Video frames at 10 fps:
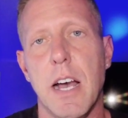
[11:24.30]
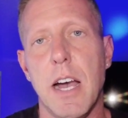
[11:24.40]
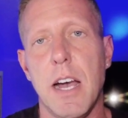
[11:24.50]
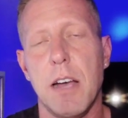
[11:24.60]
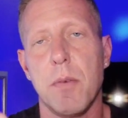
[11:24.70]

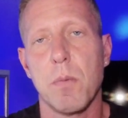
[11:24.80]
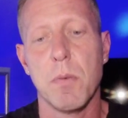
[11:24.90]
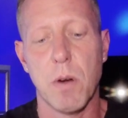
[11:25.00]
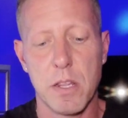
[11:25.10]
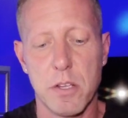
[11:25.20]
uh, we
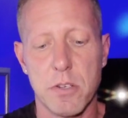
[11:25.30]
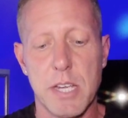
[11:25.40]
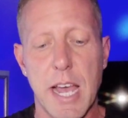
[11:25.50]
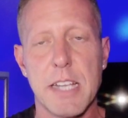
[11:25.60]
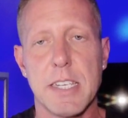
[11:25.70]
run
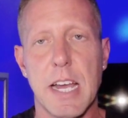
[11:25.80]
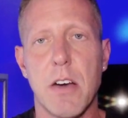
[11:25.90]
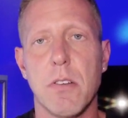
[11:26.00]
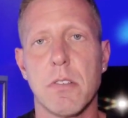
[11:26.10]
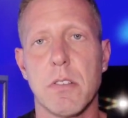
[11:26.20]
those ads
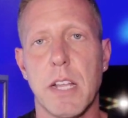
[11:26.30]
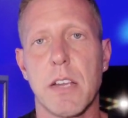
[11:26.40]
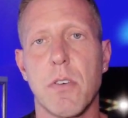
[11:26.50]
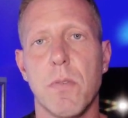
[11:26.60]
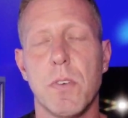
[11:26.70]
out
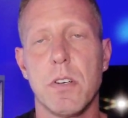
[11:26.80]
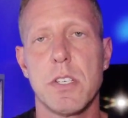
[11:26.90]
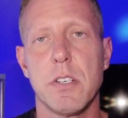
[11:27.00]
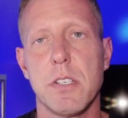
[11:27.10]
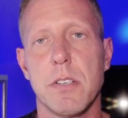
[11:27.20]
like over a
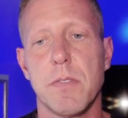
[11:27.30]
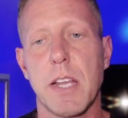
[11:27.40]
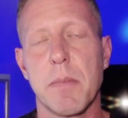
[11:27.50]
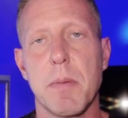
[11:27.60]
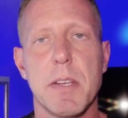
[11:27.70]
series of
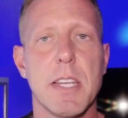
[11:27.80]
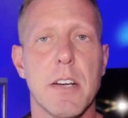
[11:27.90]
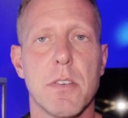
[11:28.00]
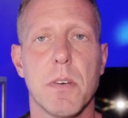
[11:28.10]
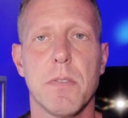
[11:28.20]
like maybe
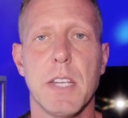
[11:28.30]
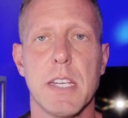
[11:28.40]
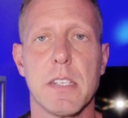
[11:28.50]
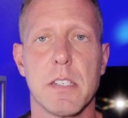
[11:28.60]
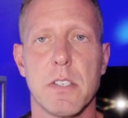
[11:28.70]
10 or 12
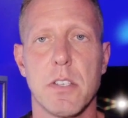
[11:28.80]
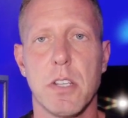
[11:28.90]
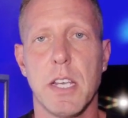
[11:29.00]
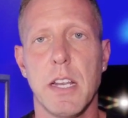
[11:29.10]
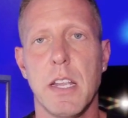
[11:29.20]
days
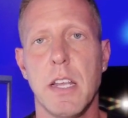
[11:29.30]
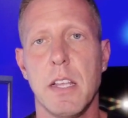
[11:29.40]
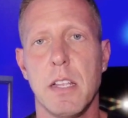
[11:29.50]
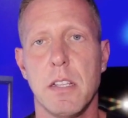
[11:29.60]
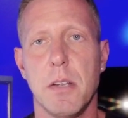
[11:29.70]
so that
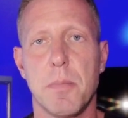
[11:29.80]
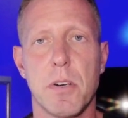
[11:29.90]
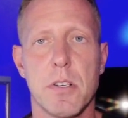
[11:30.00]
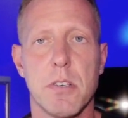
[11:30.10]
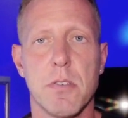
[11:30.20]
the
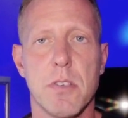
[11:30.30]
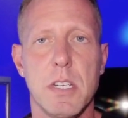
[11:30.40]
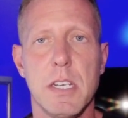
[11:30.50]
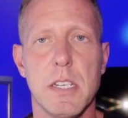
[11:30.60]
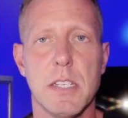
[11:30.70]
person who's
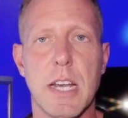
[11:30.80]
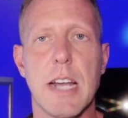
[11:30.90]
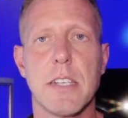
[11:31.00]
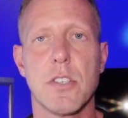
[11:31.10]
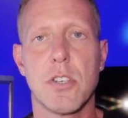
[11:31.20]
seeing these
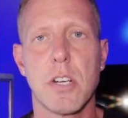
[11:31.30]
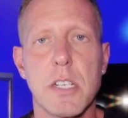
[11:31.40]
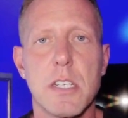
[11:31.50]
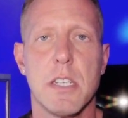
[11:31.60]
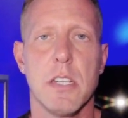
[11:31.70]
ads is starting
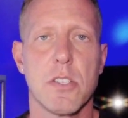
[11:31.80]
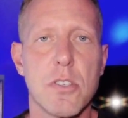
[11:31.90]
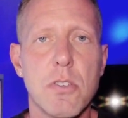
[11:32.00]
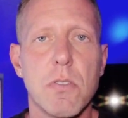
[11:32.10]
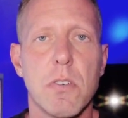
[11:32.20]
to see a
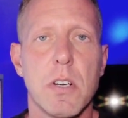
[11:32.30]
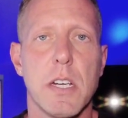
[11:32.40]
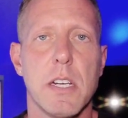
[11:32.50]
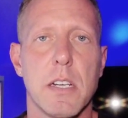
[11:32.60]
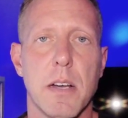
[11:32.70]

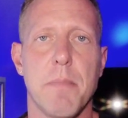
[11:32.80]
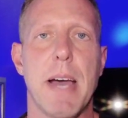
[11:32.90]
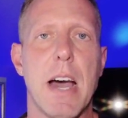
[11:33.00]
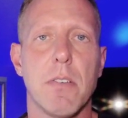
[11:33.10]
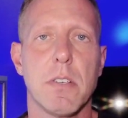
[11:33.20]
story
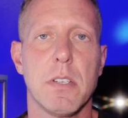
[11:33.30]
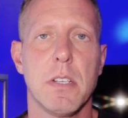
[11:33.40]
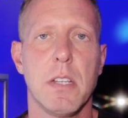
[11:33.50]
about